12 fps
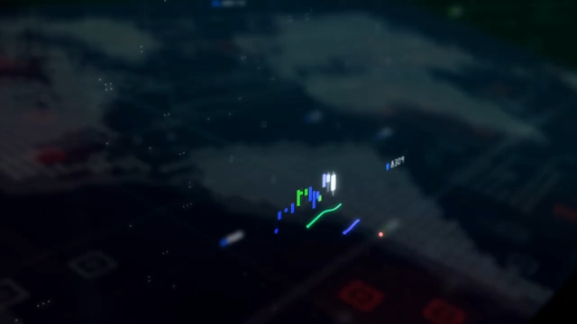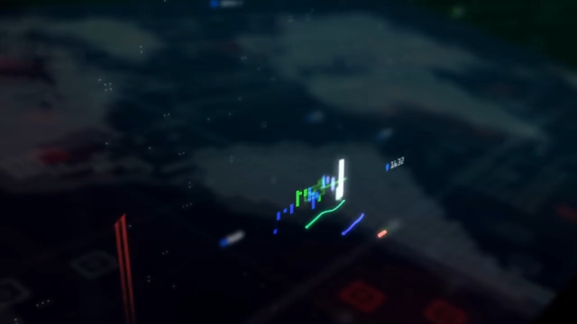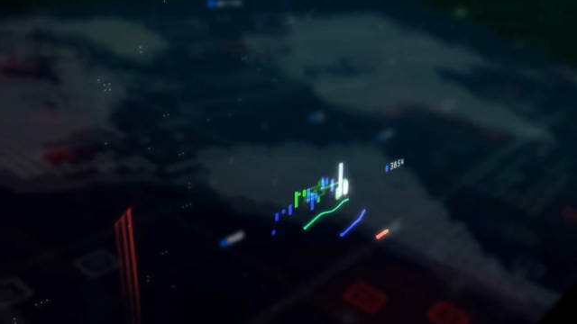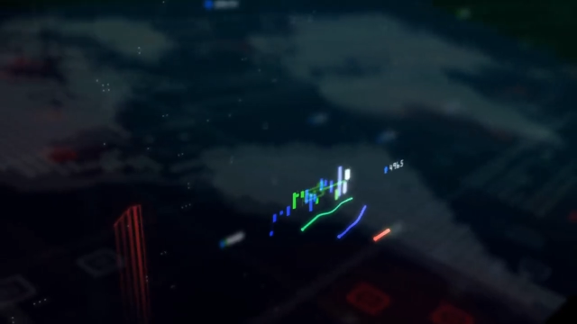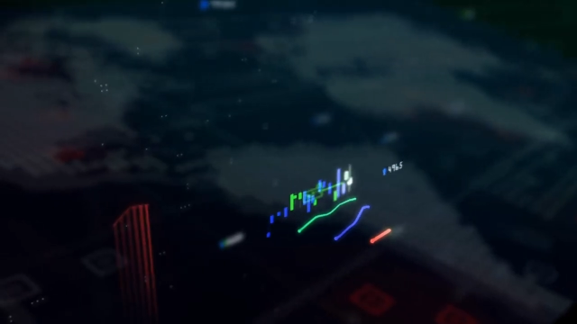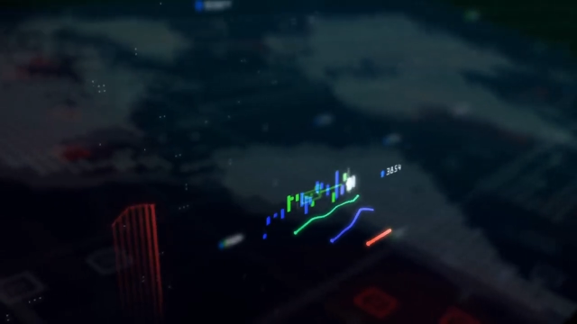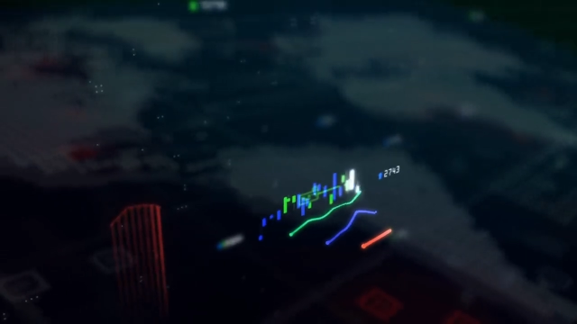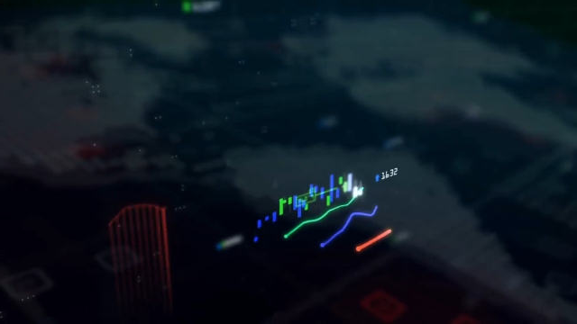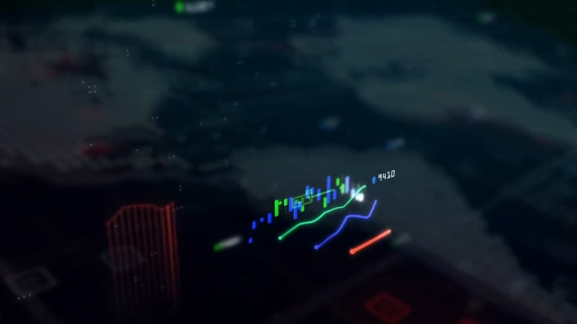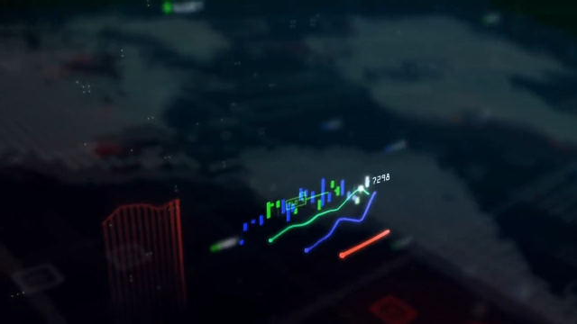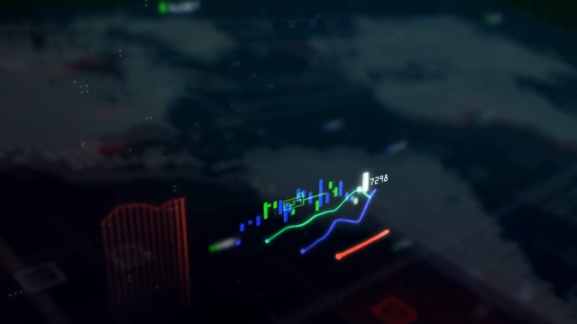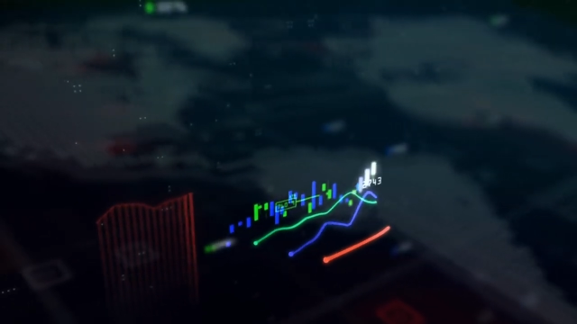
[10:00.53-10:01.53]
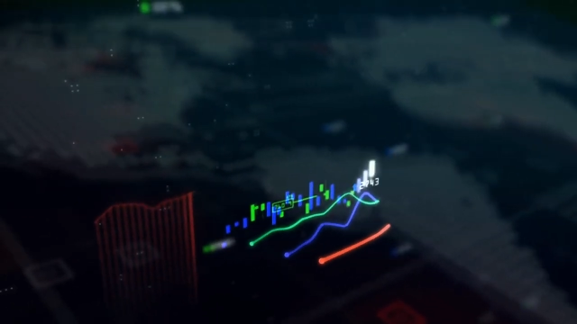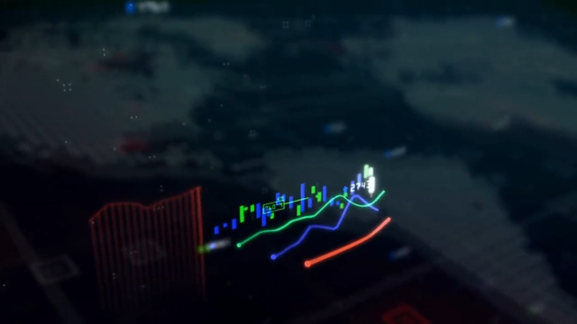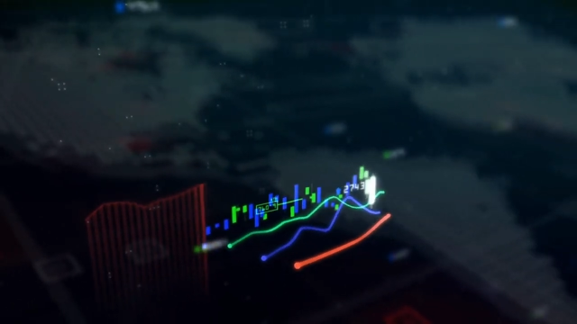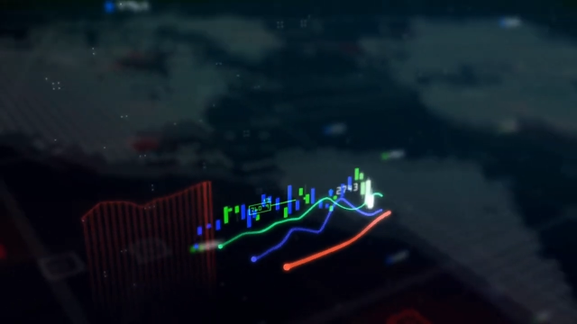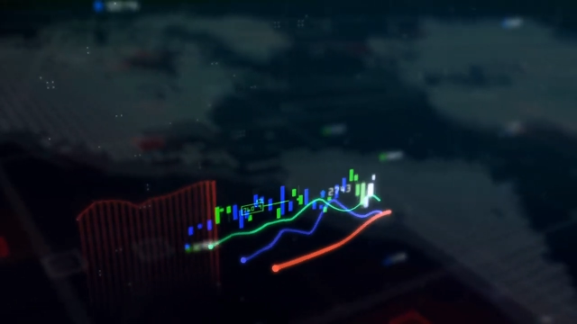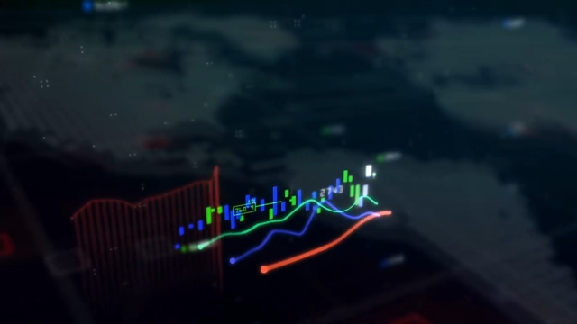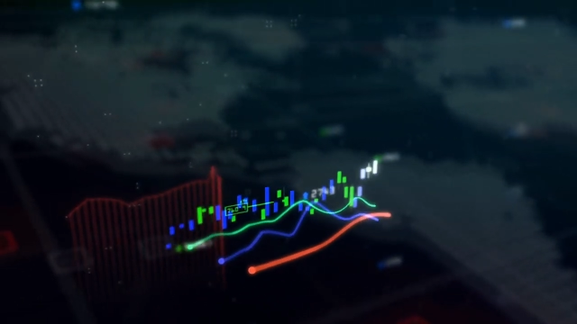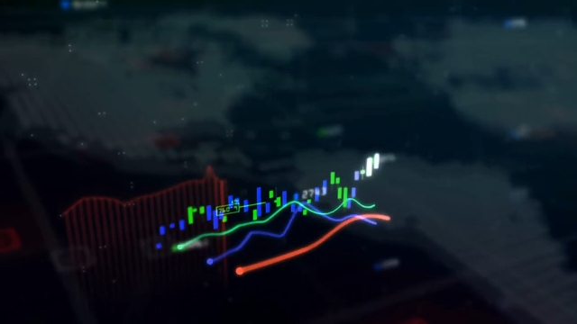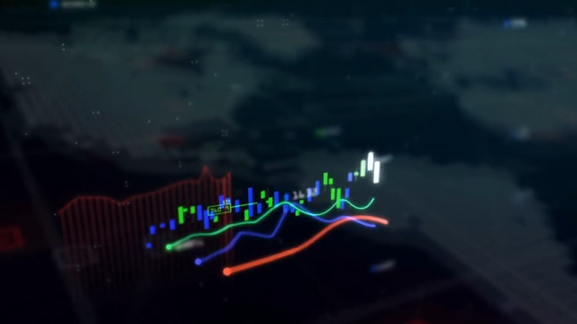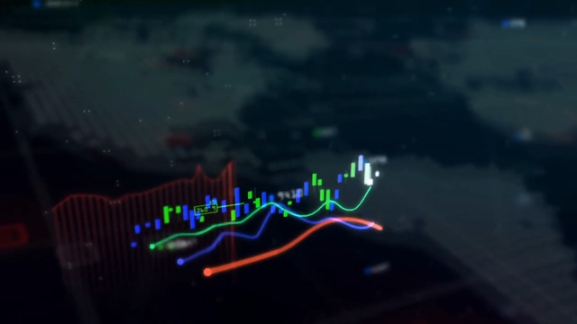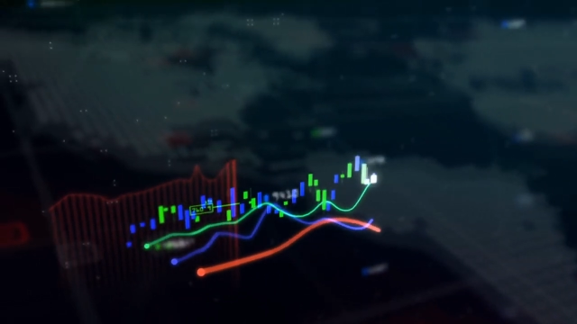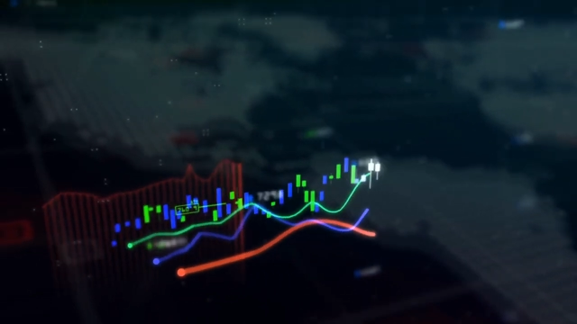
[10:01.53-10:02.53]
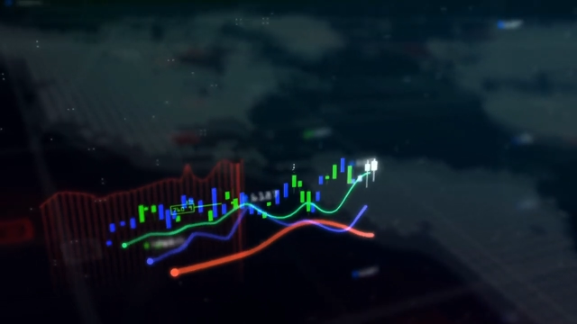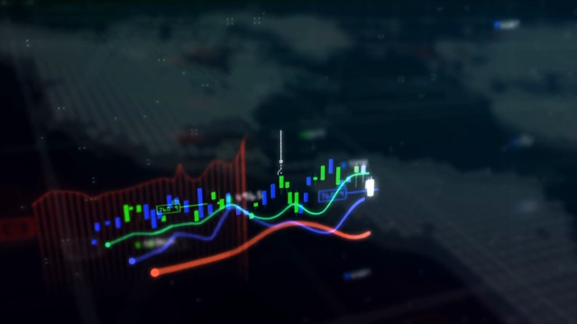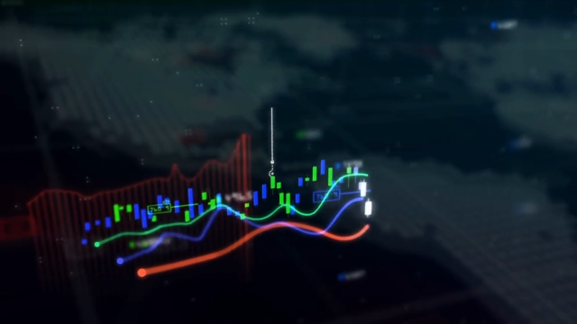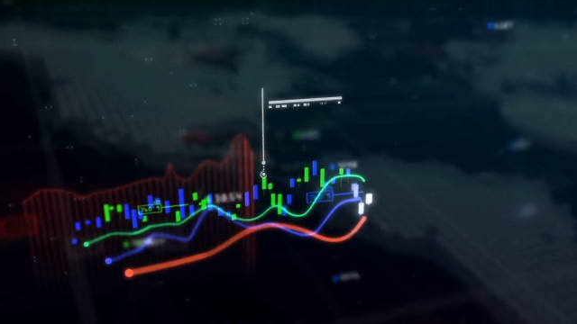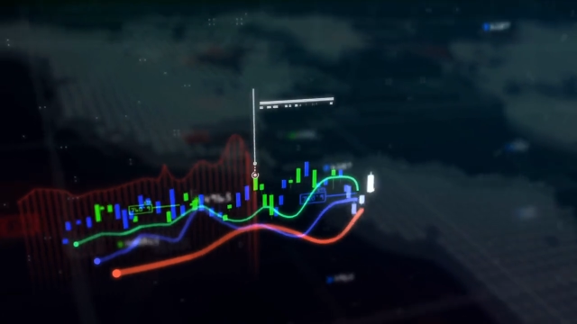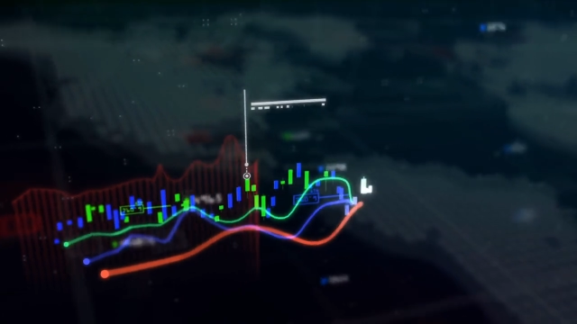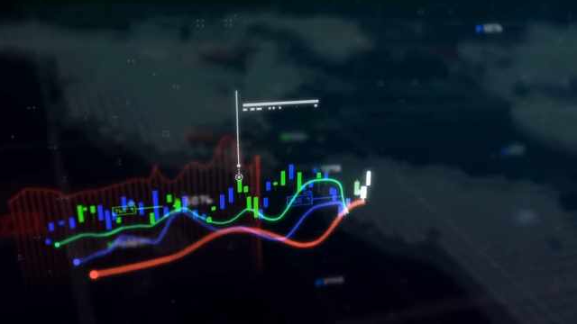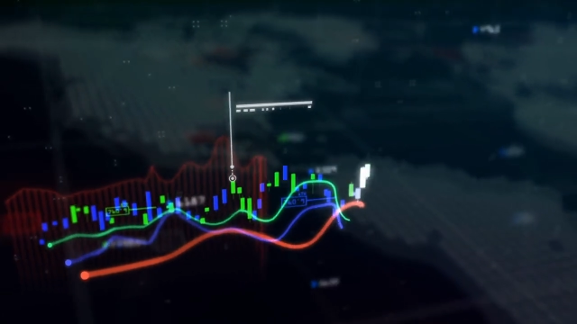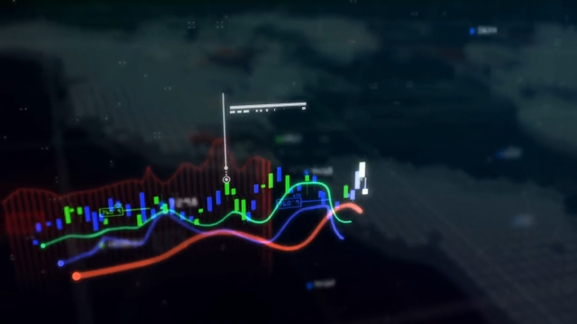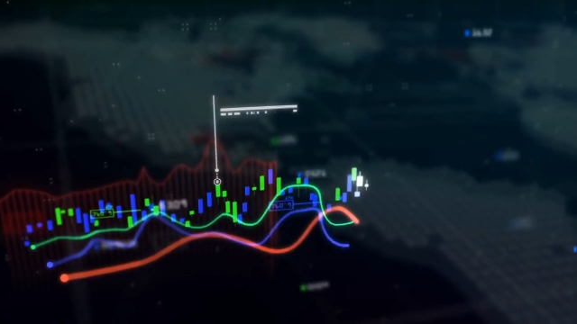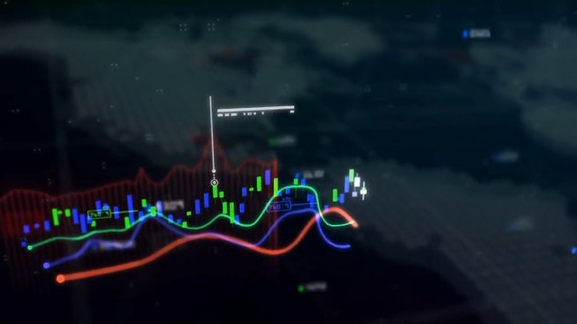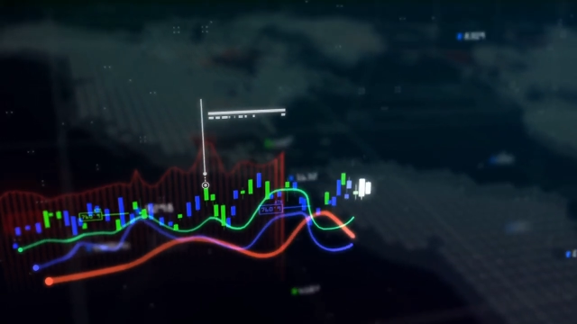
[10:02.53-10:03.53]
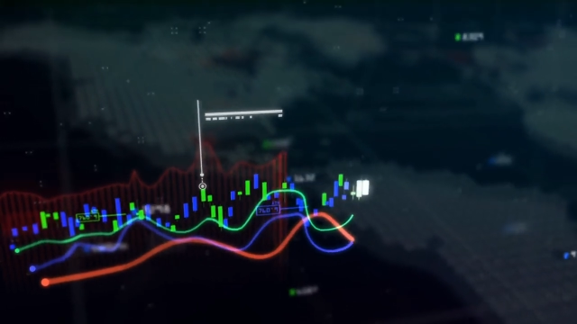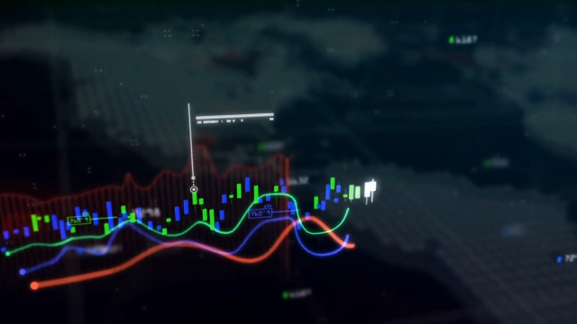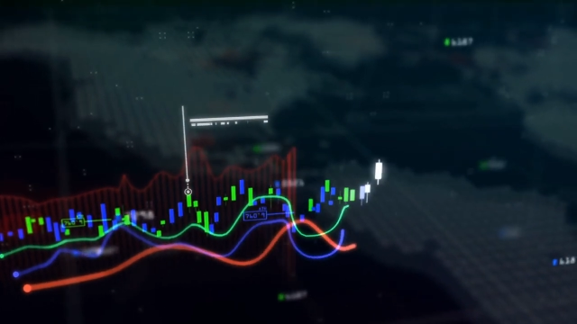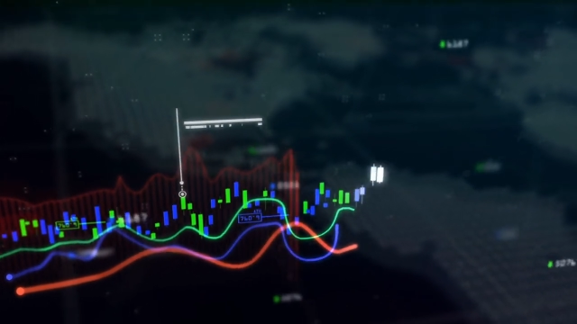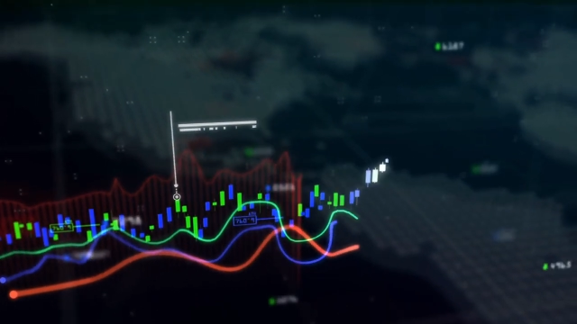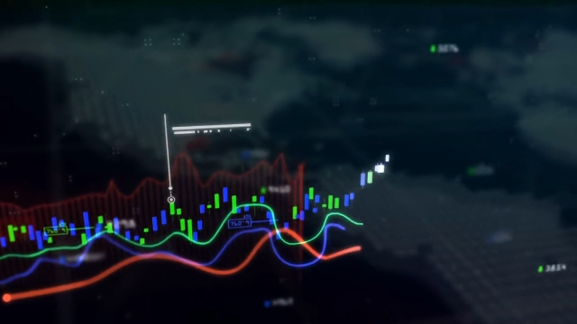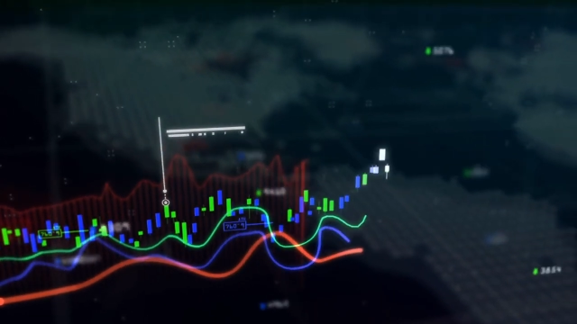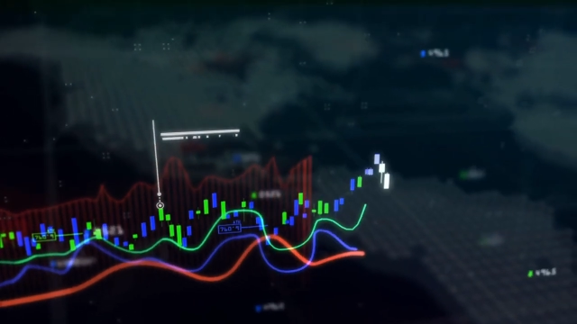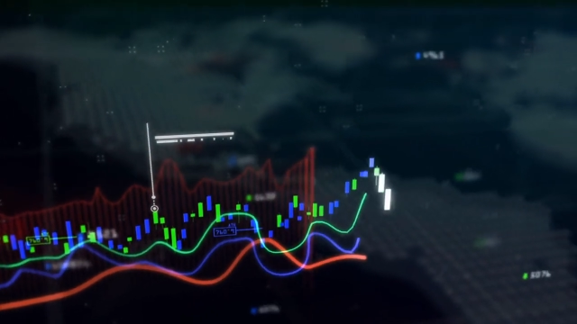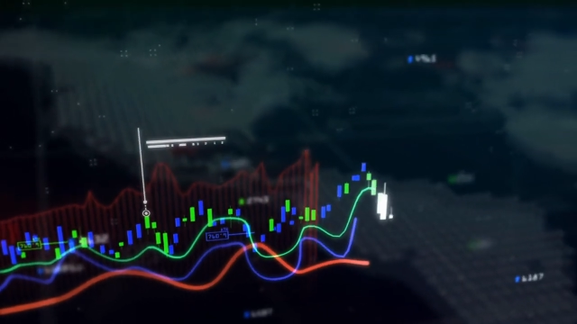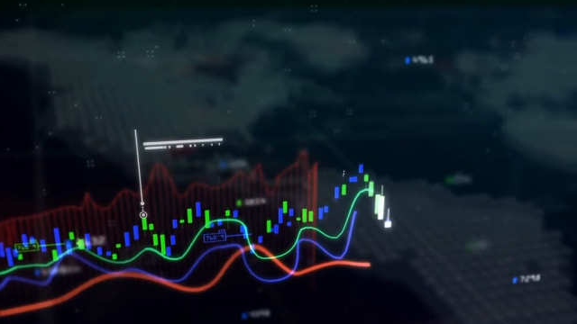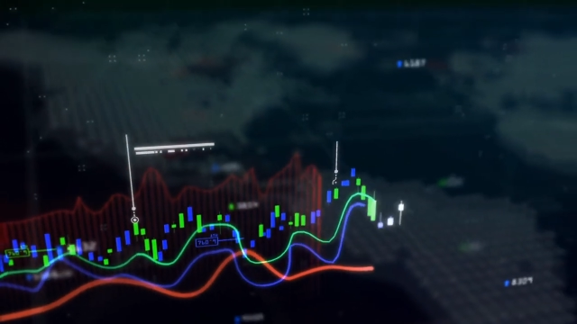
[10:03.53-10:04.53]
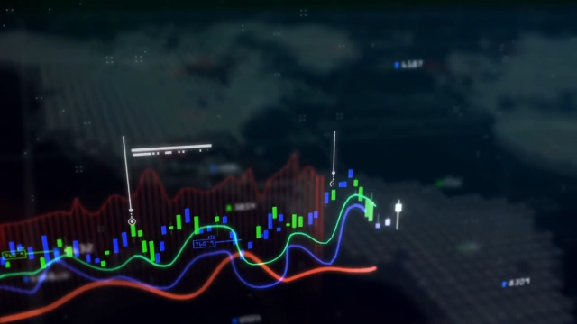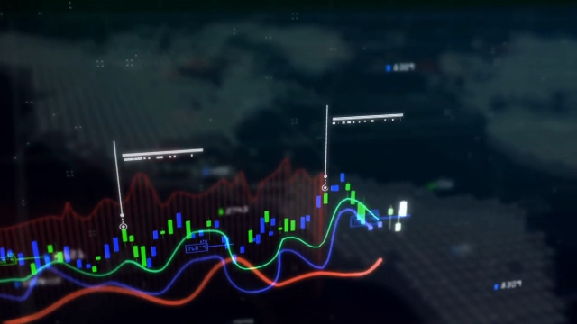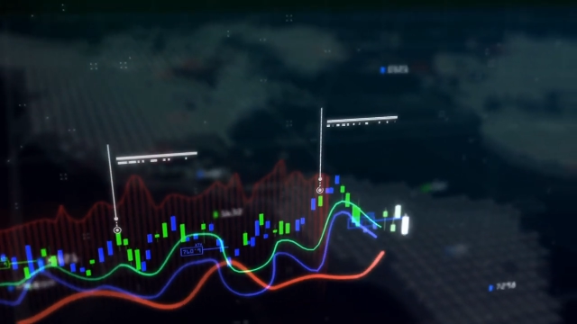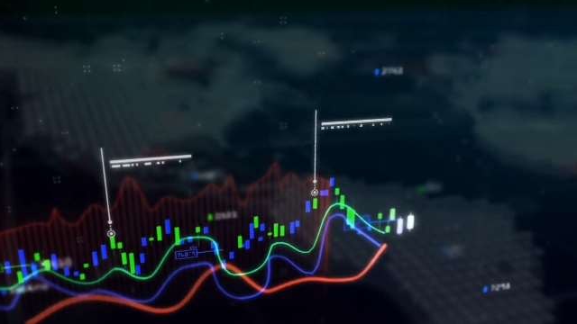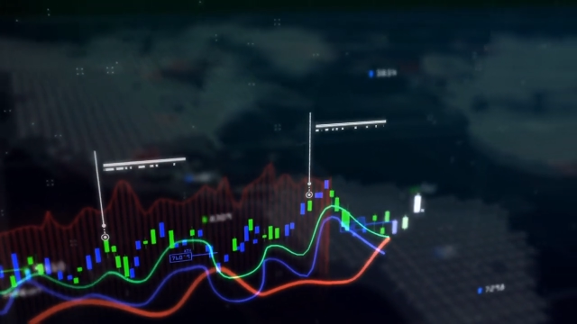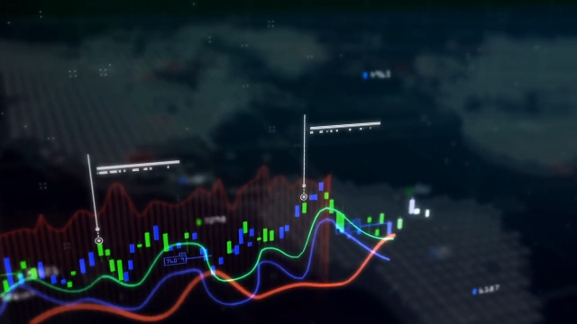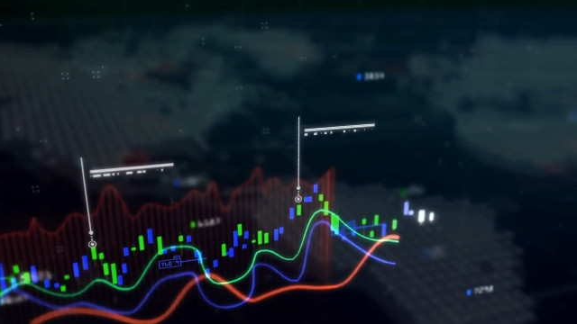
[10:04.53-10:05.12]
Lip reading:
Nobody's mouth can be seen.